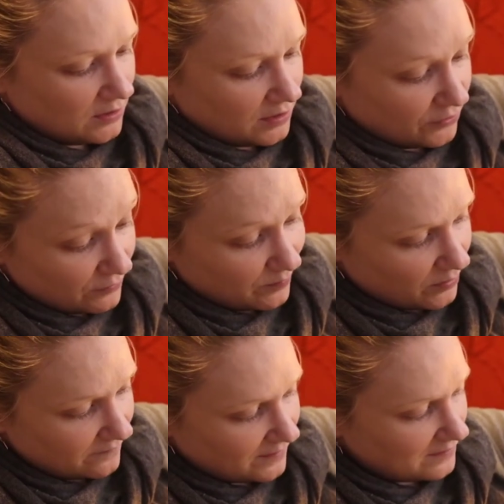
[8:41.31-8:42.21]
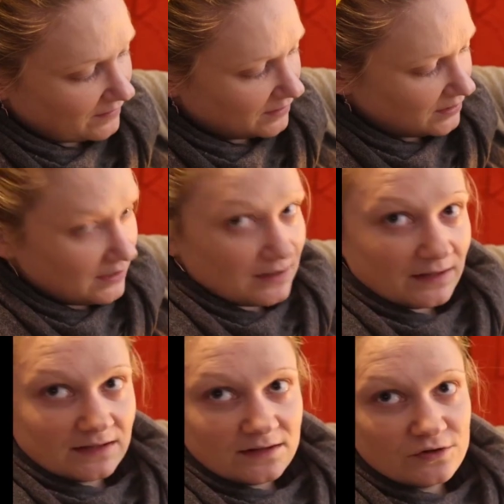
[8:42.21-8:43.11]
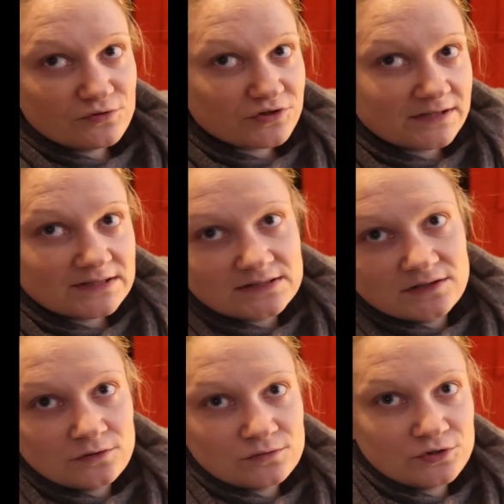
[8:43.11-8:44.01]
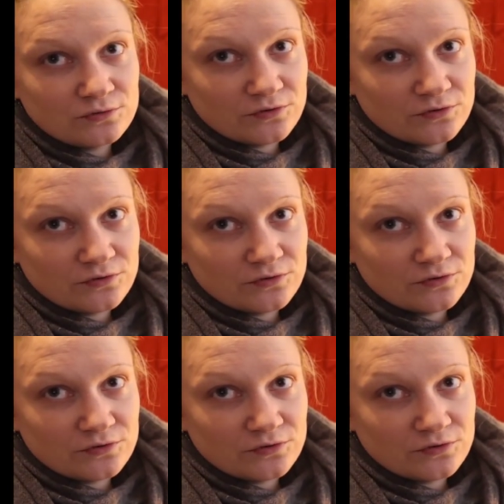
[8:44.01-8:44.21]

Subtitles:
a 3.5, like usually it's, you know, 2,